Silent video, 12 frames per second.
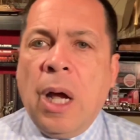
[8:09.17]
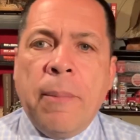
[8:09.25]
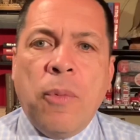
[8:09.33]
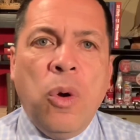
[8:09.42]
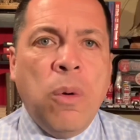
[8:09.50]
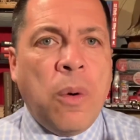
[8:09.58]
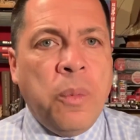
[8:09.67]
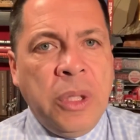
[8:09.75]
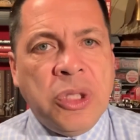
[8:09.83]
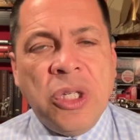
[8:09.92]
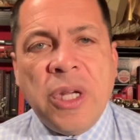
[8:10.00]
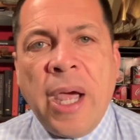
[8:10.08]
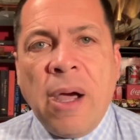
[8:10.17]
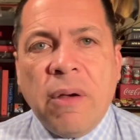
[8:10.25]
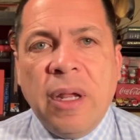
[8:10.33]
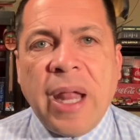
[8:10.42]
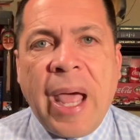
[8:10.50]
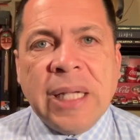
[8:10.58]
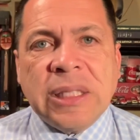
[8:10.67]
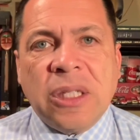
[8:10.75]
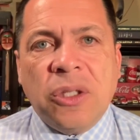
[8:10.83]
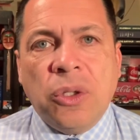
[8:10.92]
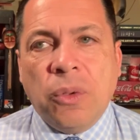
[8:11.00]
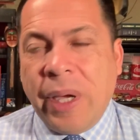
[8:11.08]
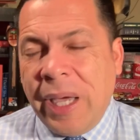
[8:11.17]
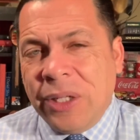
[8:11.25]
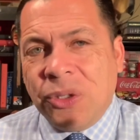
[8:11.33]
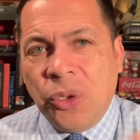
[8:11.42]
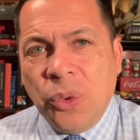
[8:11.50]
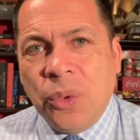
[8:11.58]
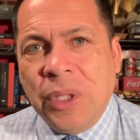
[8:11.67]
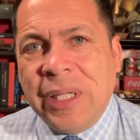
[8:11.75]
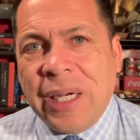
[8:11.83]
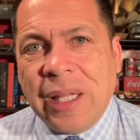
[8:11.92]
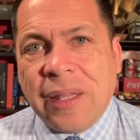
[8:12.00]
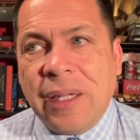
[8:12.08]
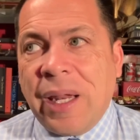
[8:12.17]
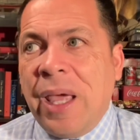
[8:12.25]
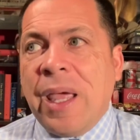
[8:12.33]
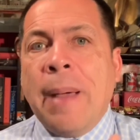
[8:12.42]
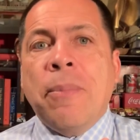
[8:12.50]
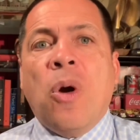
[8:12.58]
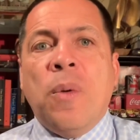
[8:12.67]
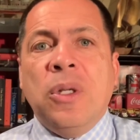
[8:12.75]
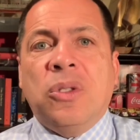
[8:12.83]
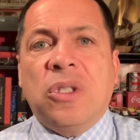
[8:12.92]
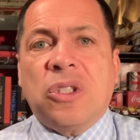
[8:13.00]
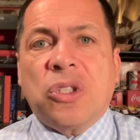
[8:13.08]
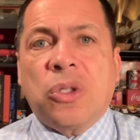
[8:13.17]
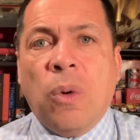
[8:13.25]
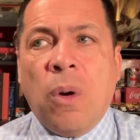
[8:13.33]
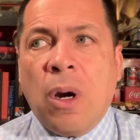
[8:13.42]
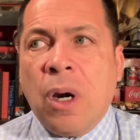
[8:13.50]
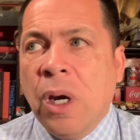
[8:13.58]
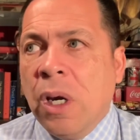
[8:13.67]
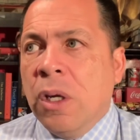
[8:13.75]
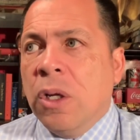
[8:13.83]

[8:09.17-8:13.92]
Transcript: who are reaching out and asking you, hey, do you need anything? Hey, I'm going to the store.